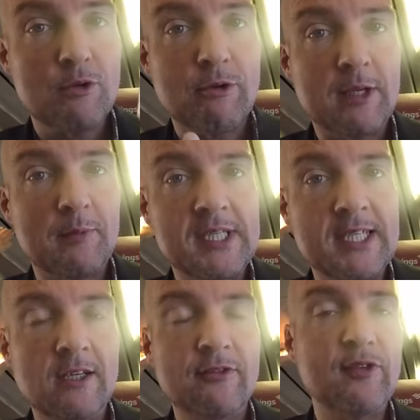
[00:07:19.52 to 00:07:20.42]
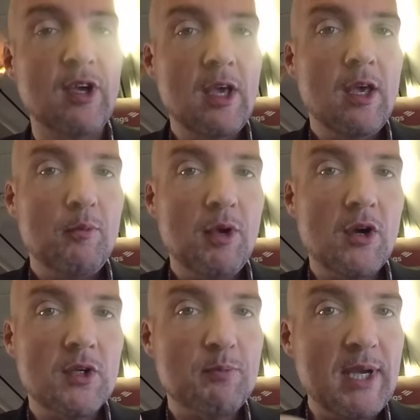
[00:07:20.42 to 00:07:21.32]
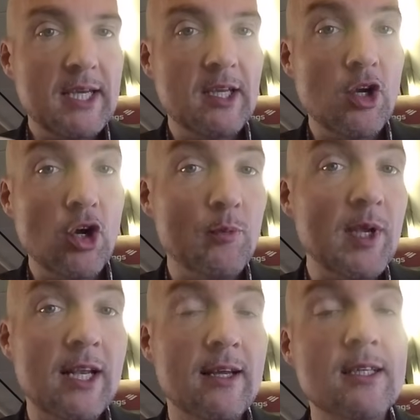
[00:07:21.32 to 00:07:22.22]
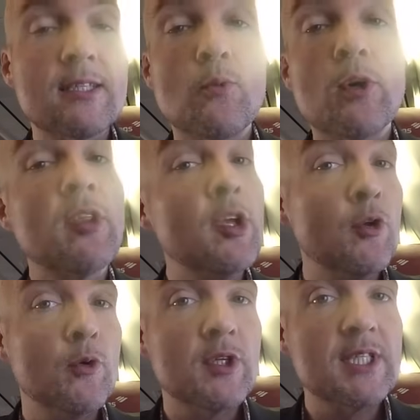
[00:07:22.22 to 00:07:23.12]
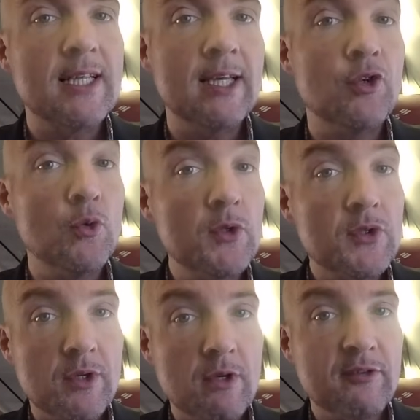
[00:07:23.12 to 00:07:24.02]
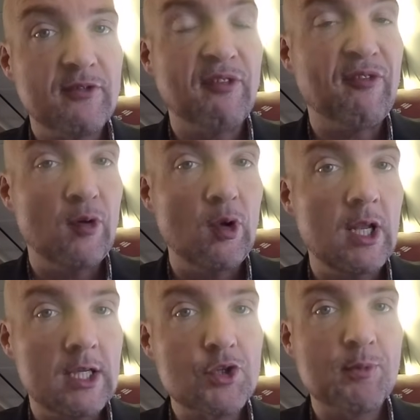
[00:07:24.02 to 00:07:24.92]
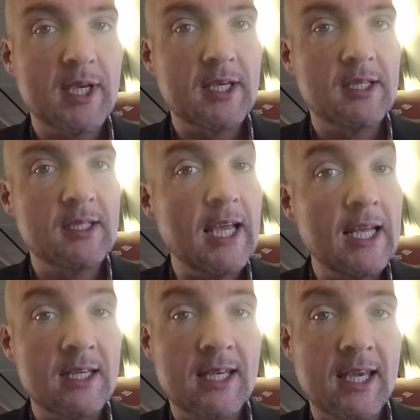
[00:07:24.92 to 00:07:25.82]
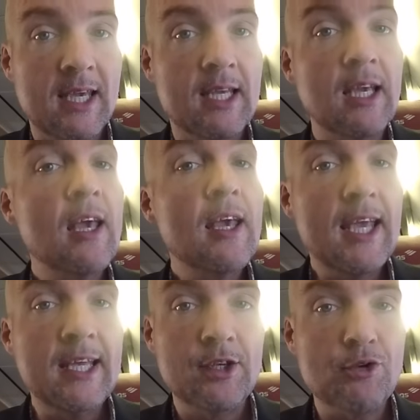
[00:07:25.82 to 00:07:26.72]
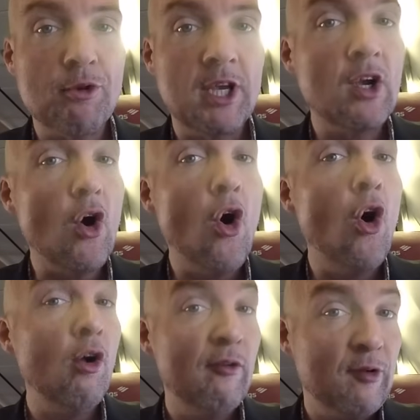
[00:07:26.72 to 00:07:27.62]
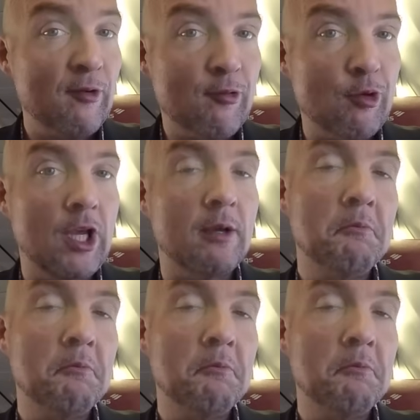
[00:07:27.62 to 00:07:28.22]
correct myself, because back in economy class what they do is they do serve a full lunch packet and a cake and a drink all for free.